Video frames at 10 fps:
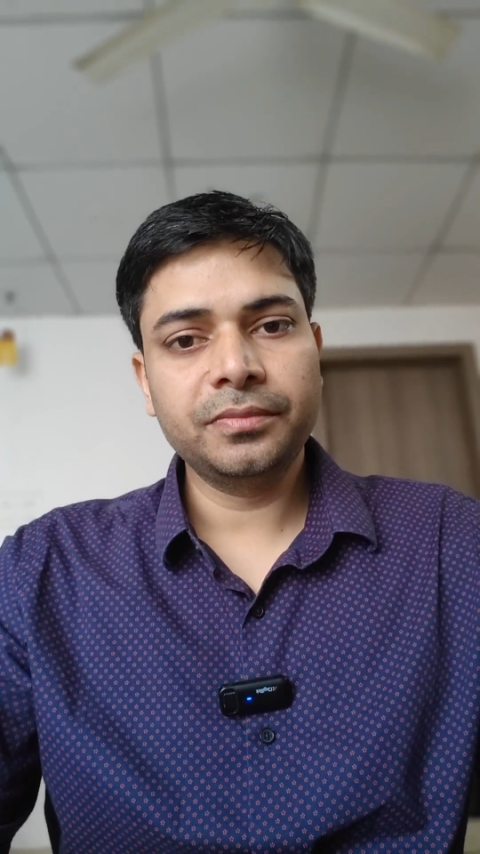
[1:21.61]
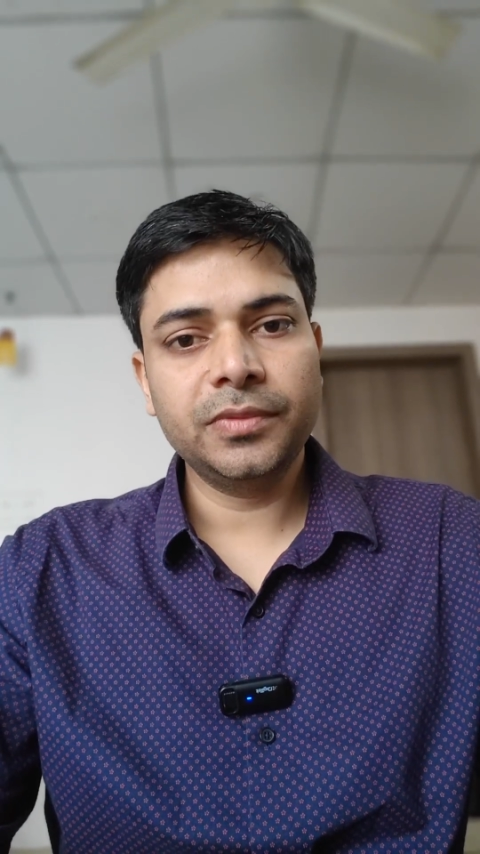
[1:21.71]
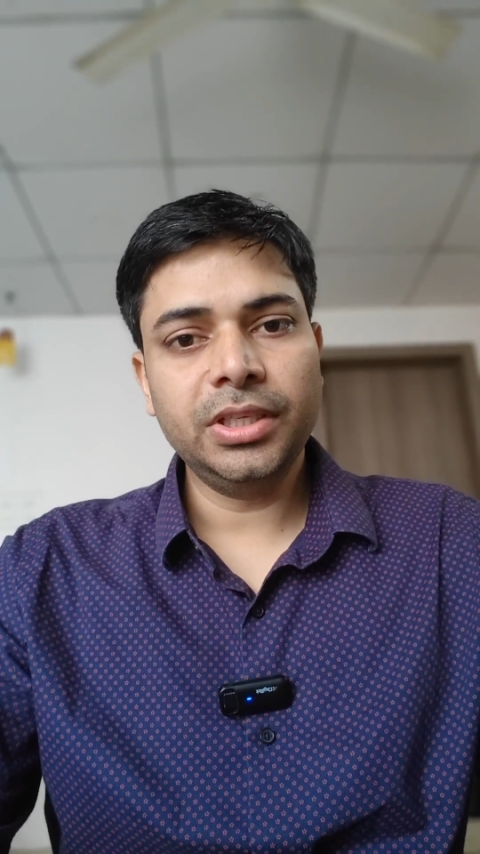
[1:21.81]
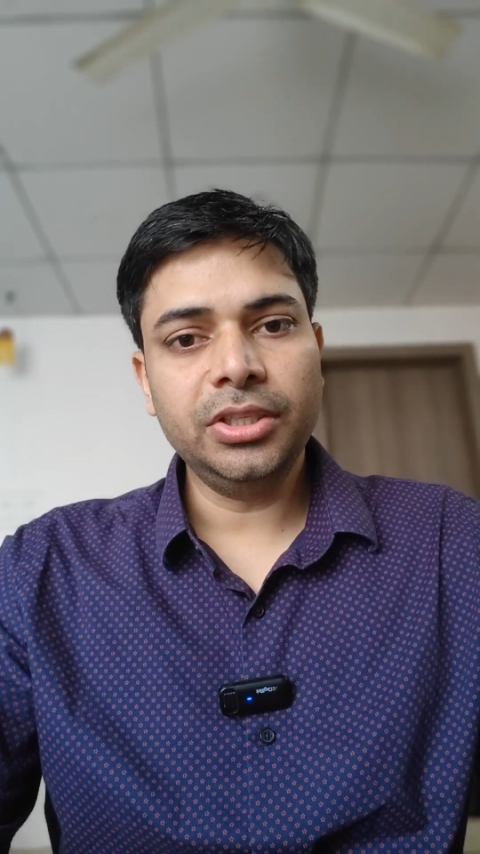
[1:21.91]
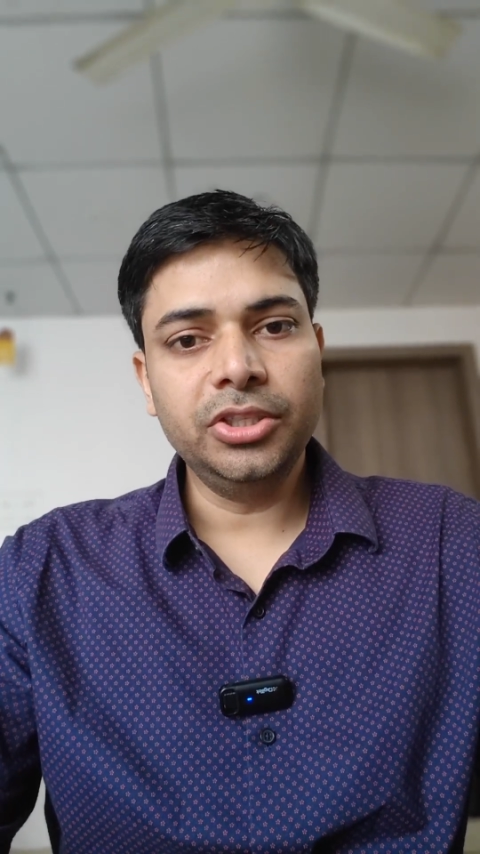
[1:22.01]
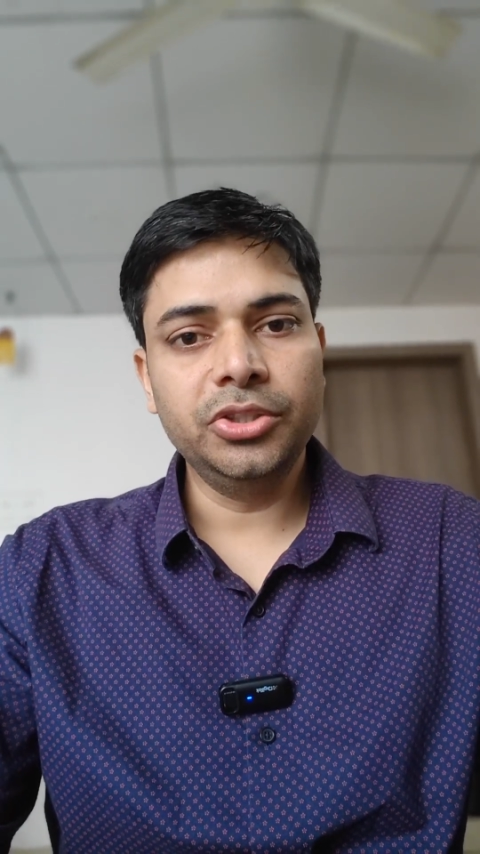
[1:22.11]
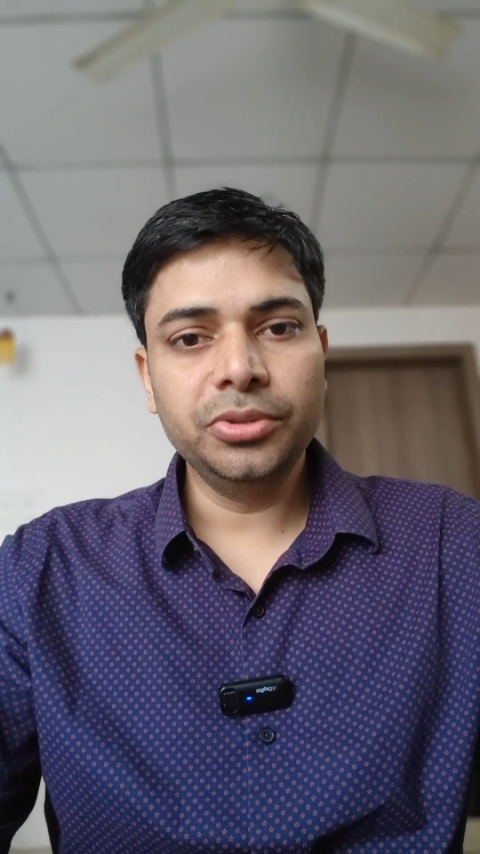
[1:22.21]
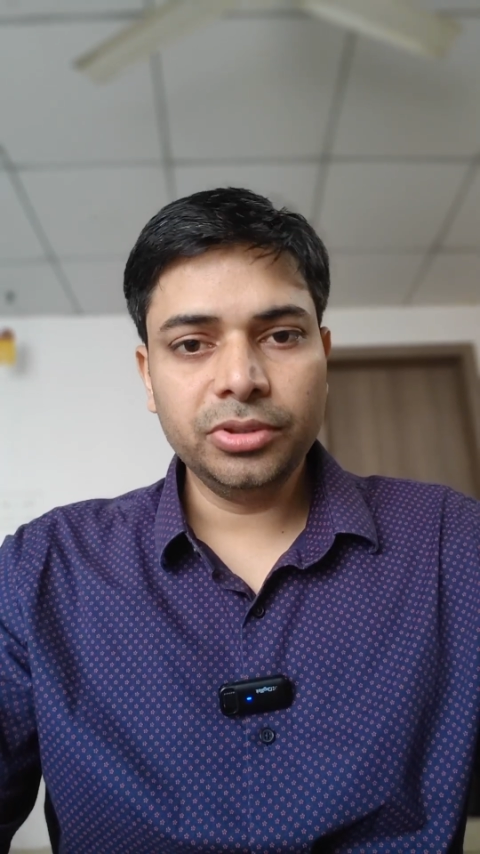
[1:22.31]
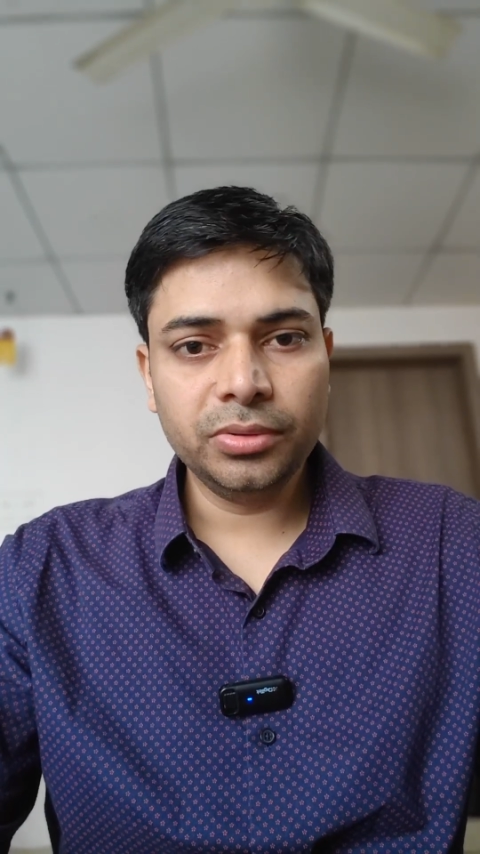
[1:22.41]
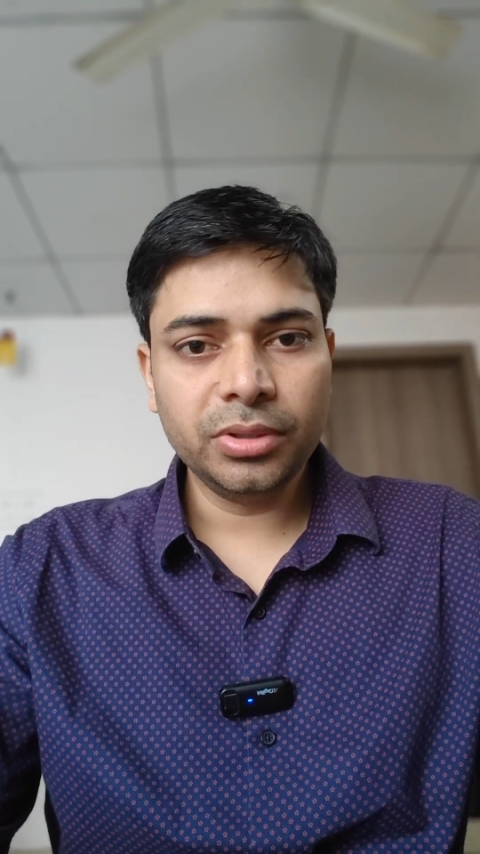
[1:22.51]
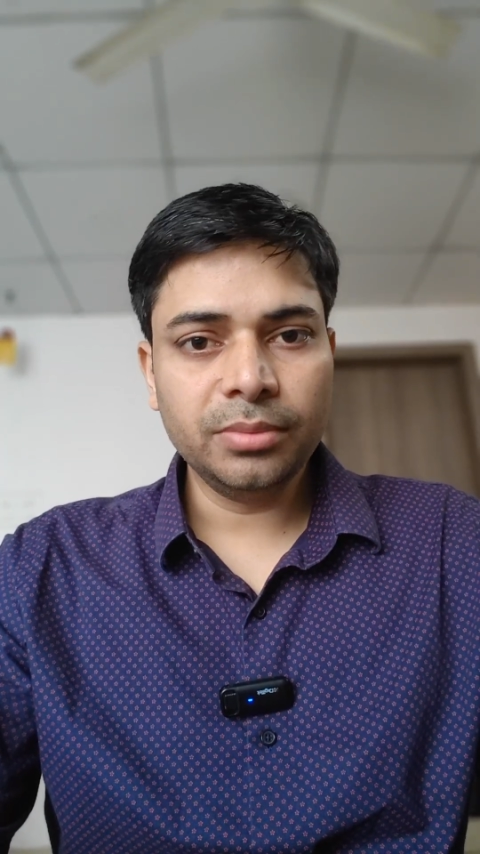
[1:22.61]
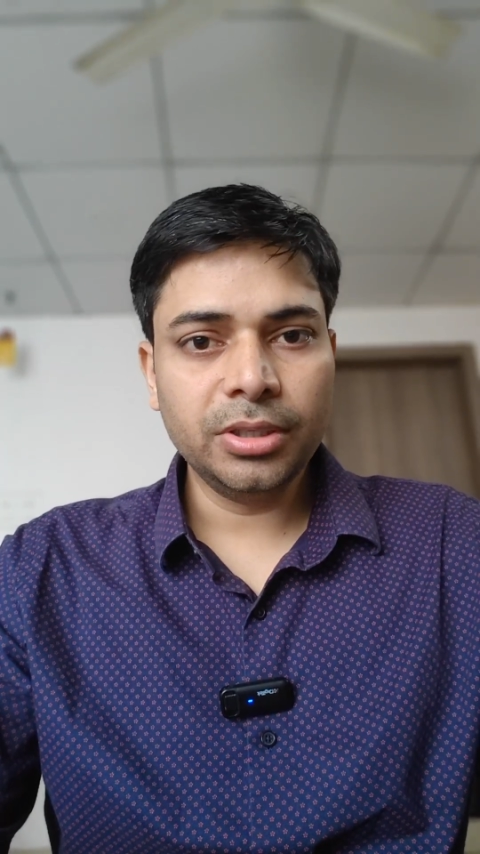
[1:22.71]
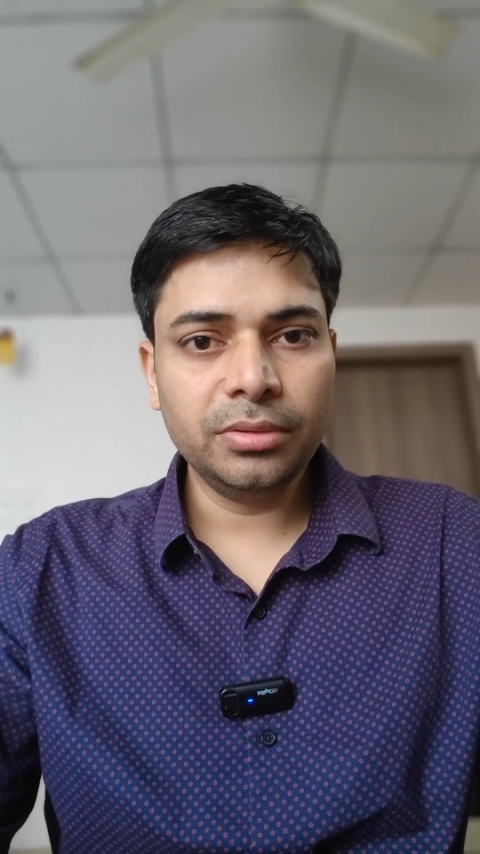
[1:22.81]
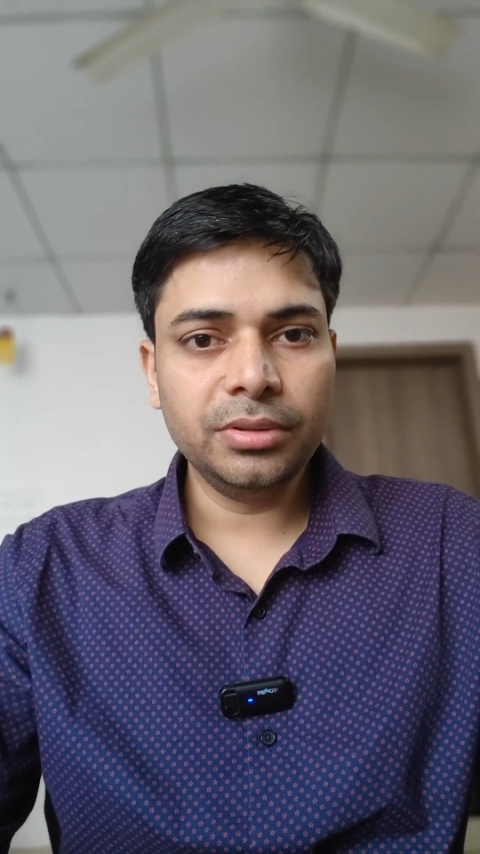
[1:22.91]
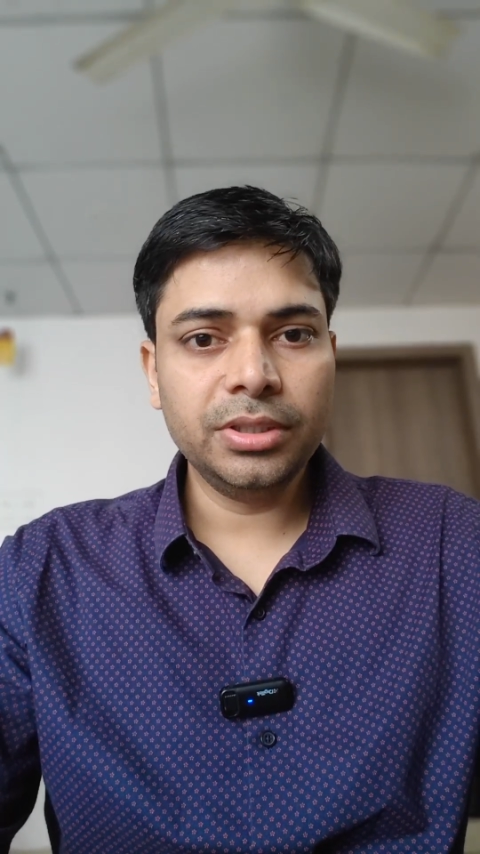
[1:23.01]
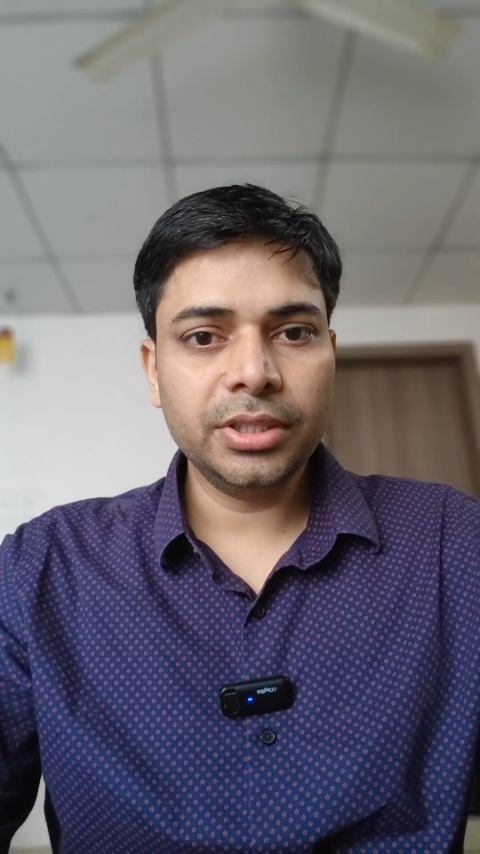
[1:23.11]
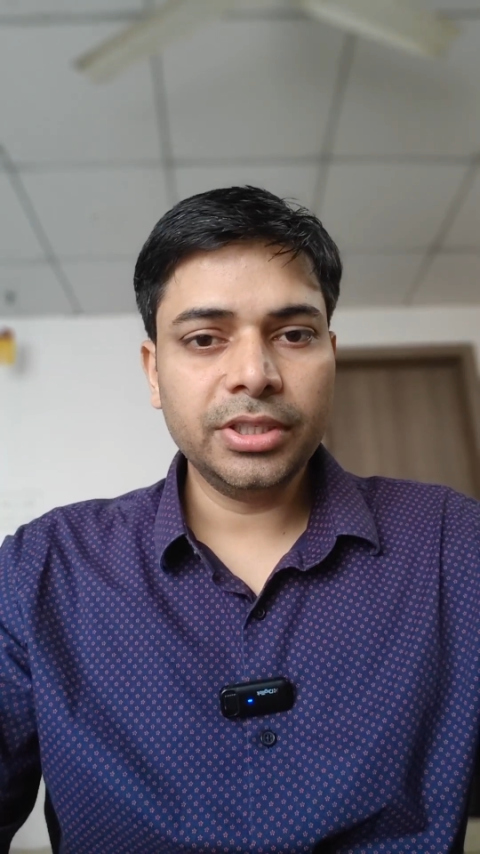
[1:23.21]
Right? Do you know about